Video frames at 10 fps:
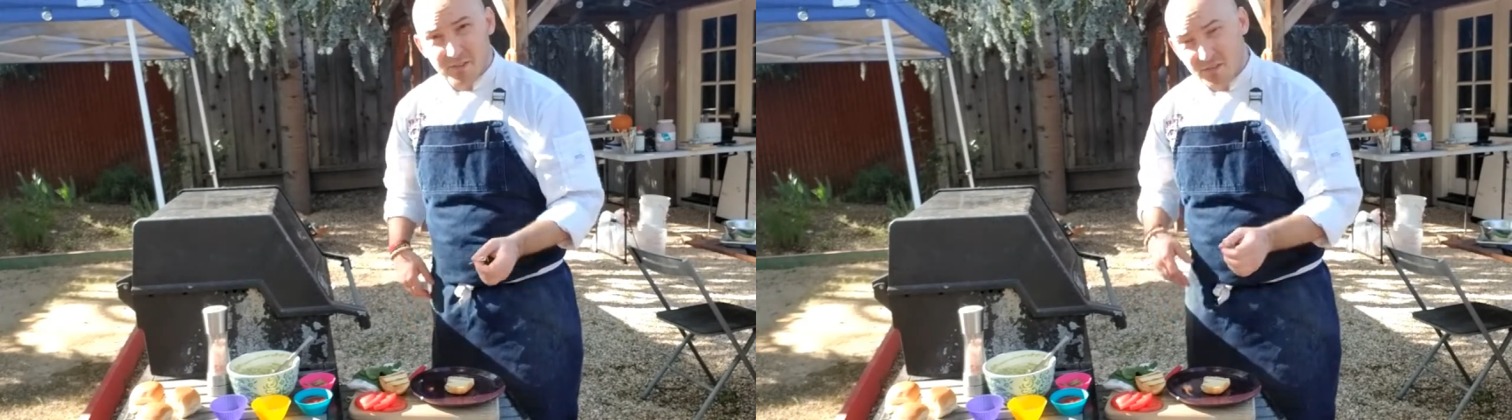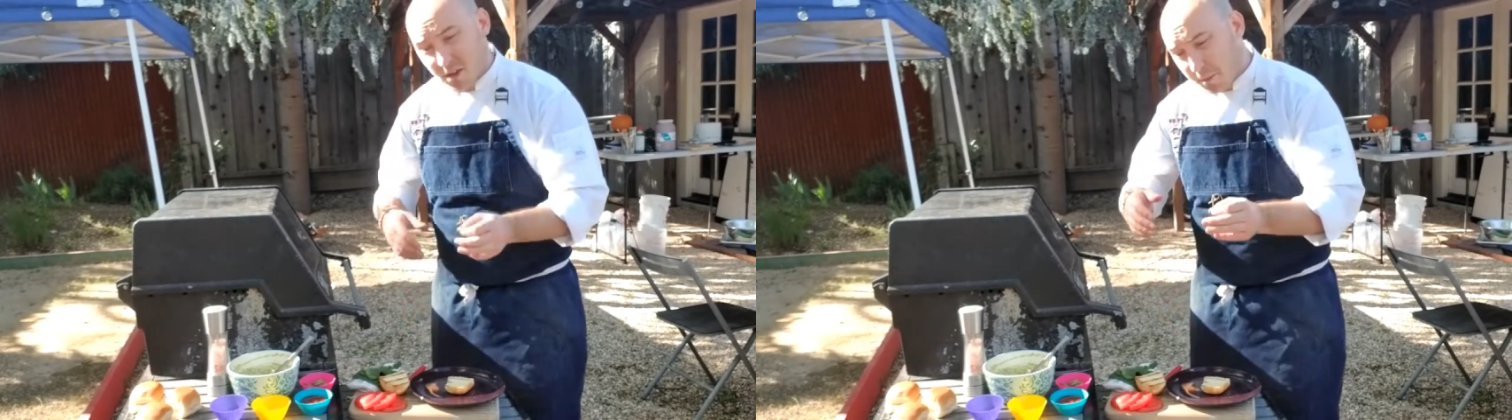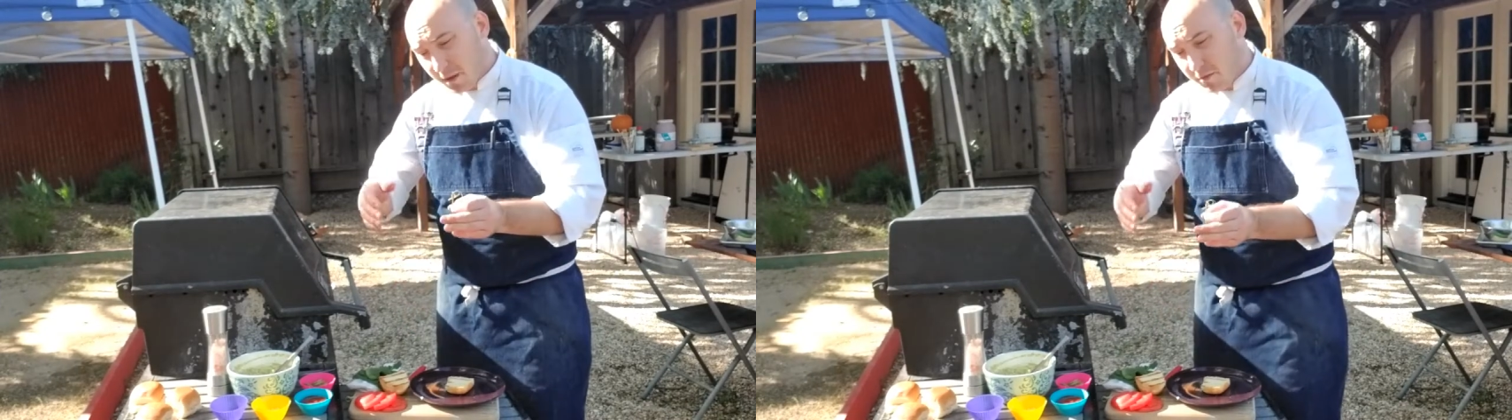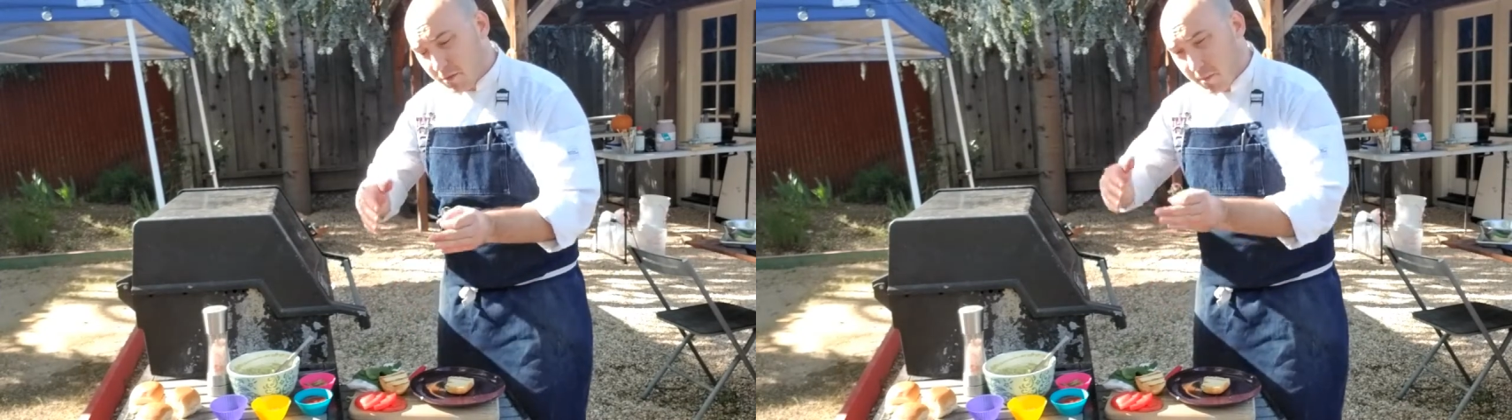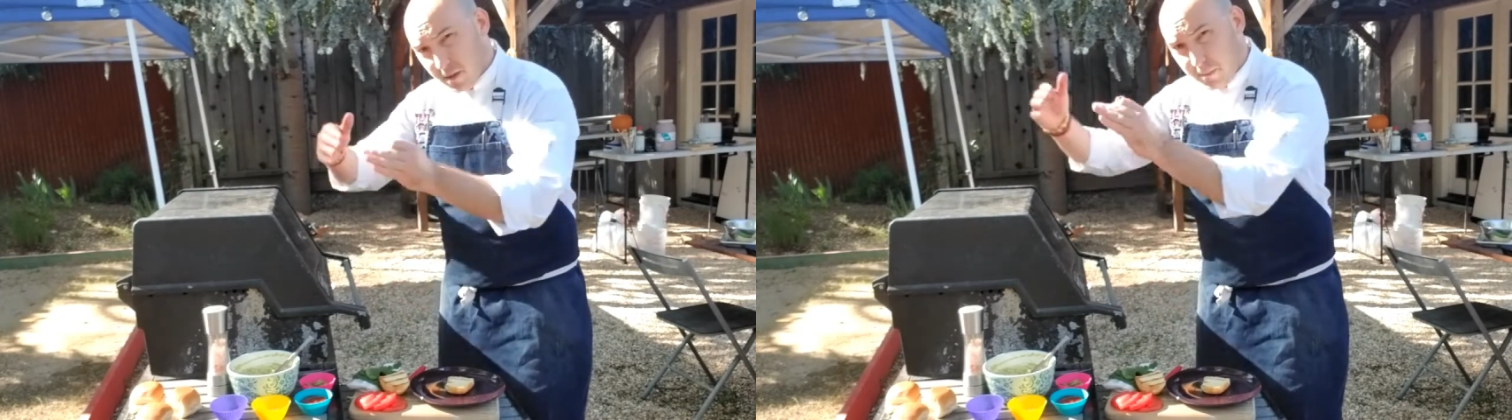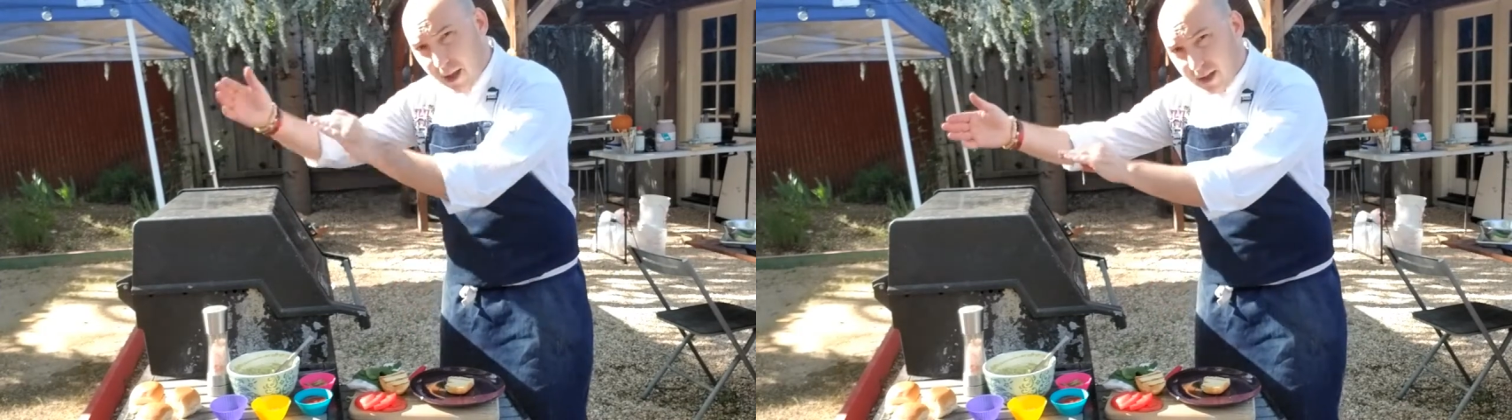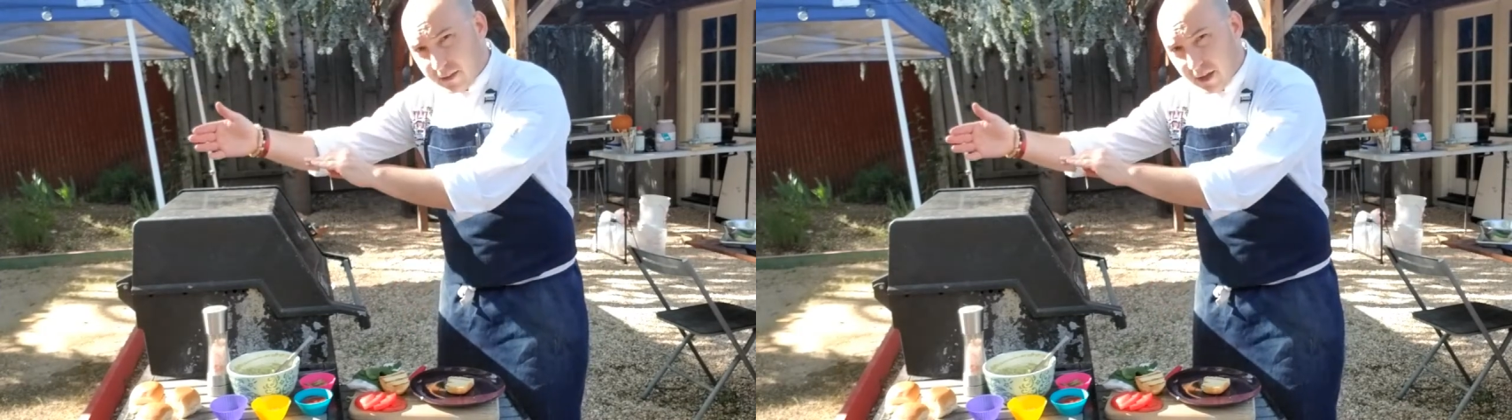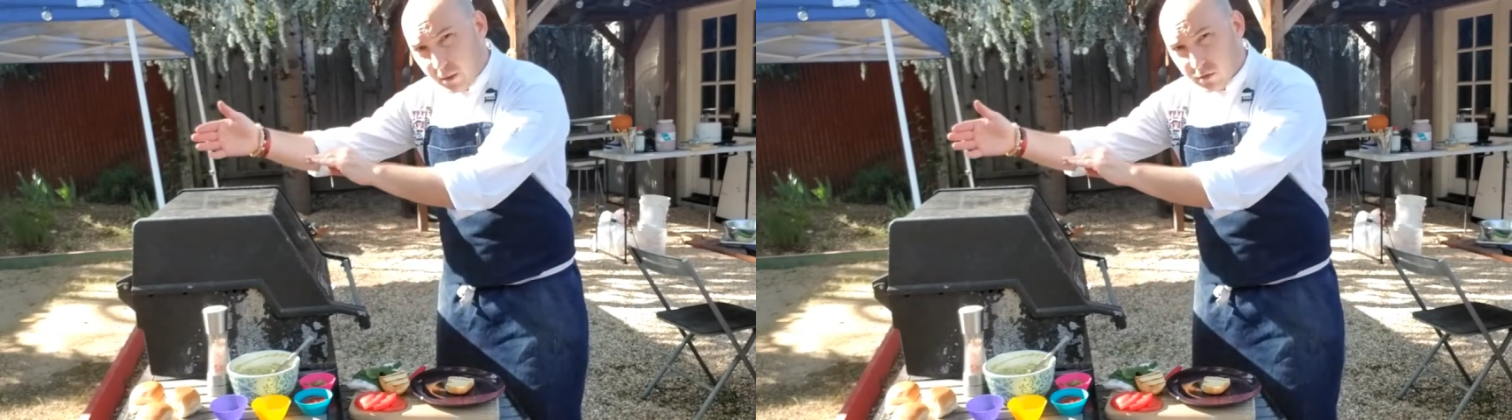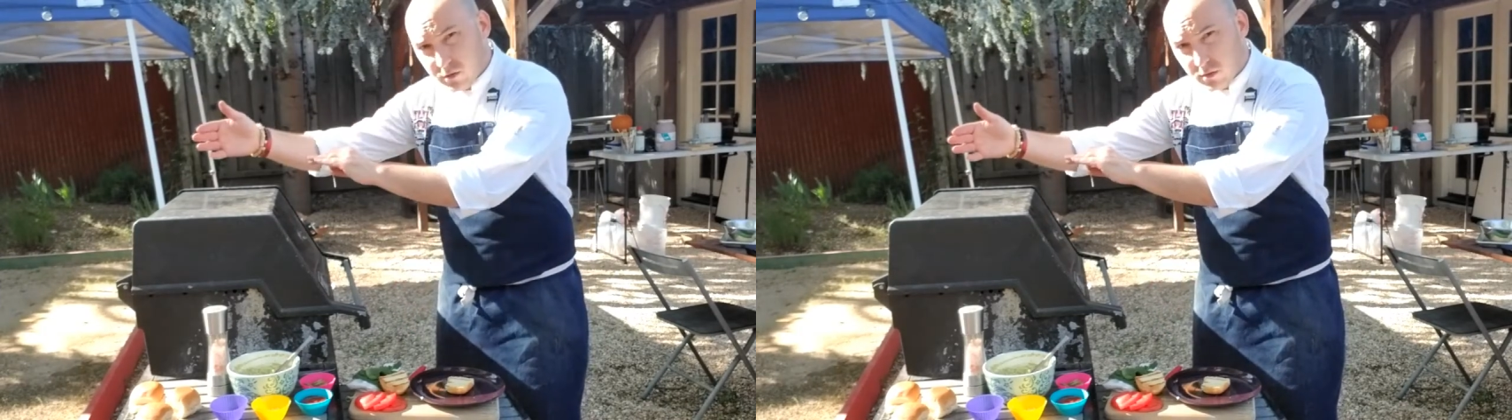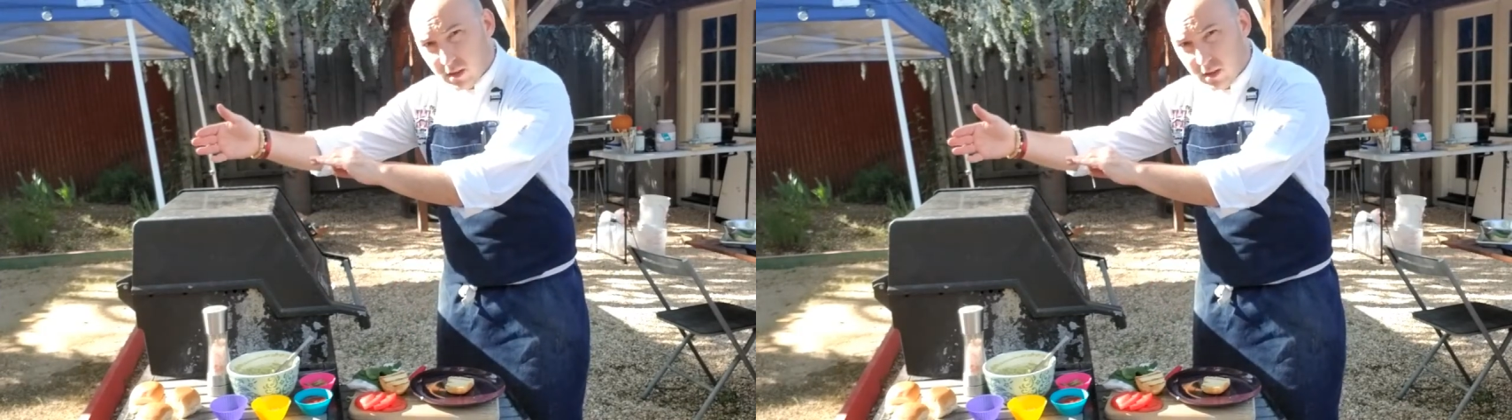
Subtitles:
it's coming from the back of the house